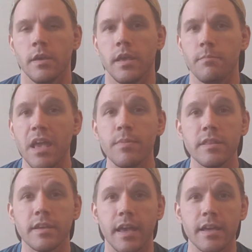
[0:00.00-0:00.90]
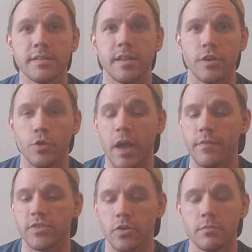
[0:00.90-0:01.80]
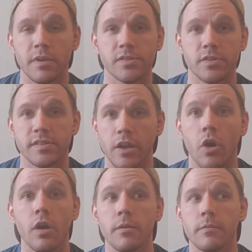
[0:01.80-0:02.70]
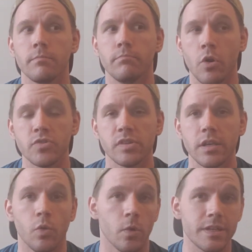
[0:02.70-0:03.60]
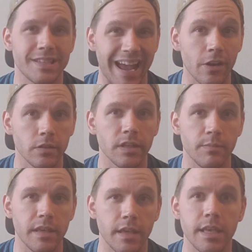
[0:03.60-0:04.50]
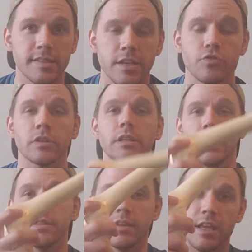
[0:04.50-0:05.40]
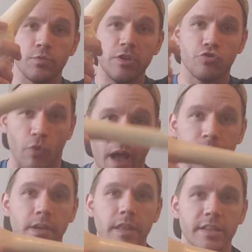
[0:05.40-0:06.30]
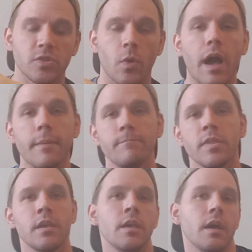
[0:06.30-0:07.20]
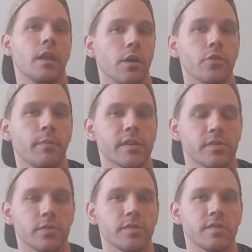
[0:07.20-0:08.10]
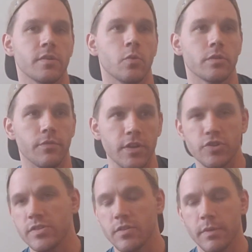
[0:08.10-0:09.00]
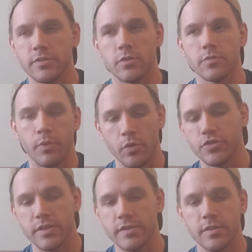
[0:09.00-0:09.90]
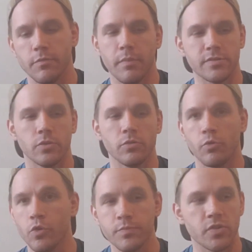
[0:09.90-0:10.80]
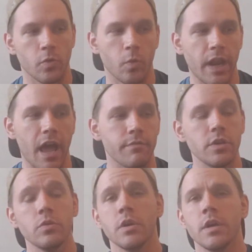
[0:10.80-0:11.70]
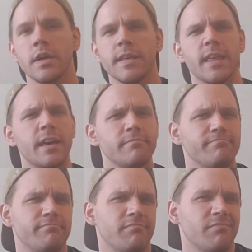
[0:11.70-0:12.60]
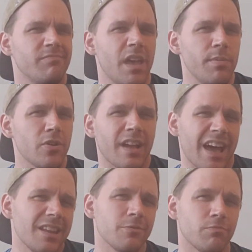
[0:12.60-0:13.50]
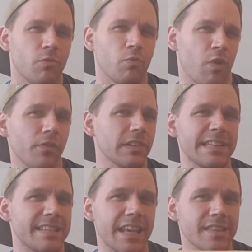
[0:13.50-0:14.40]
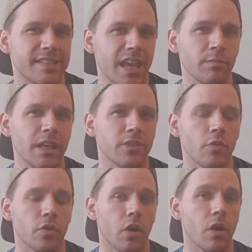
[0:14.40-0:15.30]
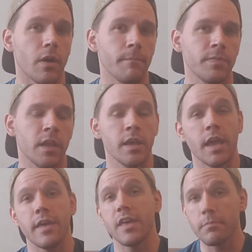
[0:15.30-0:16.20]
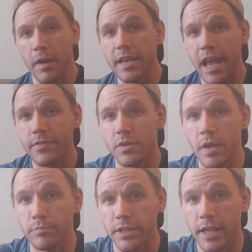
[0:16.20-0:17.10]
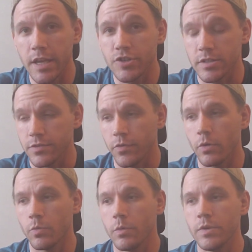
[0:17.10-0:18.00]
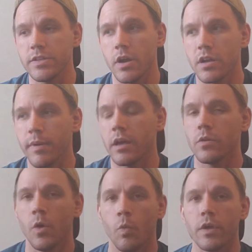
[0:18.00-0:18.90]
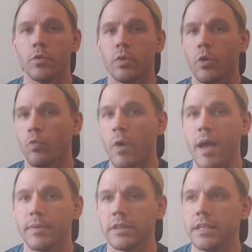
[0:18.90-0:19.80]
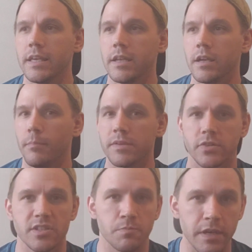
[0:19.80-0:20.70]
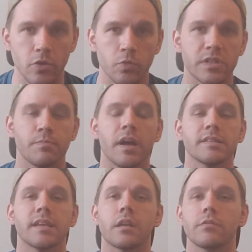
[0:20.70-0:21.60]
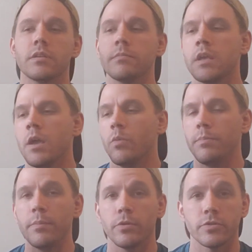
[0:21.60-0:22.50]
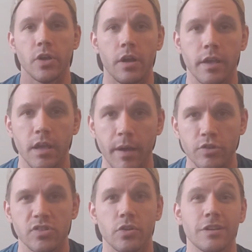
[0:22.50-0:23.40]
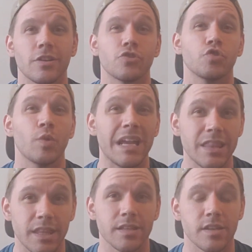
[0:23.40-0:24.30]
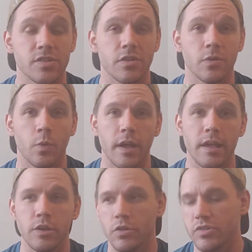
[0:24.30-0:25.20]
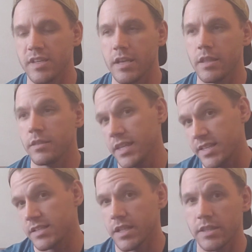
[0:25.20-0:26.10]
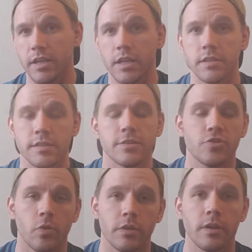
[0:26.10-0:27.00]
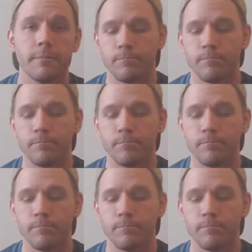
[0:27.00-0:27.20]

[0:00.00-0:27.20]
It may be the case that you have certain muscles that are mostly or entirely being eccentrically lengthened as we drop into that squat, and other muscles or divisions of muscles, portions of muscle groups or what have you, that maybe you're kind of roughly staying the same length overall. And that might have some implications for when we talk about whether we're rapidly getting a muscle spindle response out of them, when people are talking about starting to train things a certain way and they're saying that this is lengthening and this is shortening.